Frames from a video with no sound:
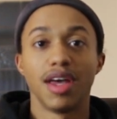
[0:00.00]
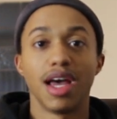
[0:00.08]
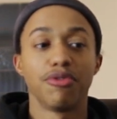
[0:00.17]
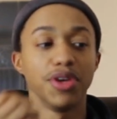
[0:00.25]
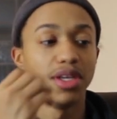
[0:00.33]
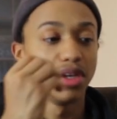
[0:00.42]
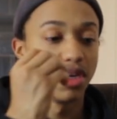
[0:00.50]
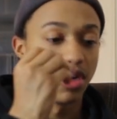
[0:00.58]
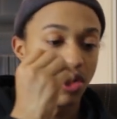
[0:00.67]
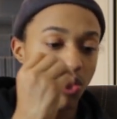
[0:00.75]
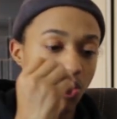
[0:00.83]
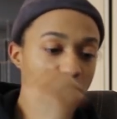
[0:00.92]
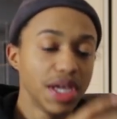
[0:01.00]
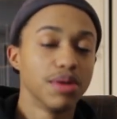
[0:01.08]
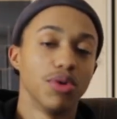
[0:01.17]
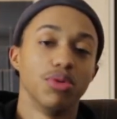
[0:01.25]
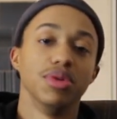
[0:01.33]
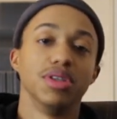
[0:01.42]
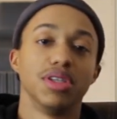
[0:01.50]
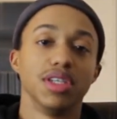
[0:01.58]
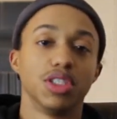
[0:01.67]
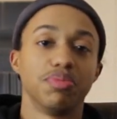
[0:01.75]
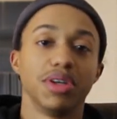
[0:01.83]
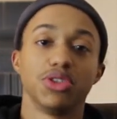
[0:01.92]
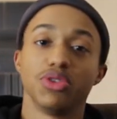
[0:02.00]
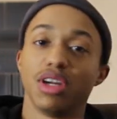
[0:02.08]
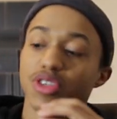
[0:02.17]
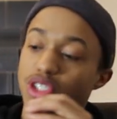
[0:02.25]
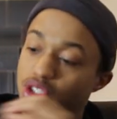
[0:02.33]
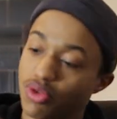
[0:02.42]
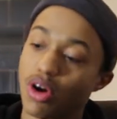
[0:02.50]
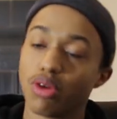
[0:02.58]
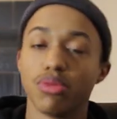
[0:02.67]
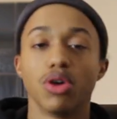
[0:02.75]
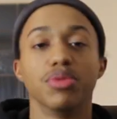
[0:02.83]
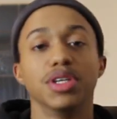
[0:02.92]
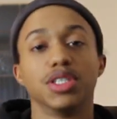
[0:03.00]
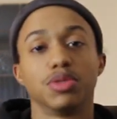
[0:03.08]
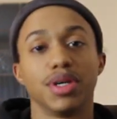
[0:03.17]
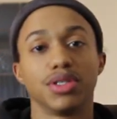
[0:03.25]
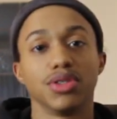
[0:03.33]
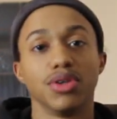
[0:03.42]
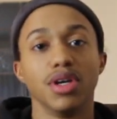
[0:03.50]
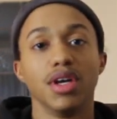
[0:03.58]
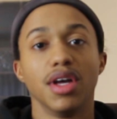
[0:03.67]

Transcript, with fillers: Every weak moment is special. Every strong moment is special.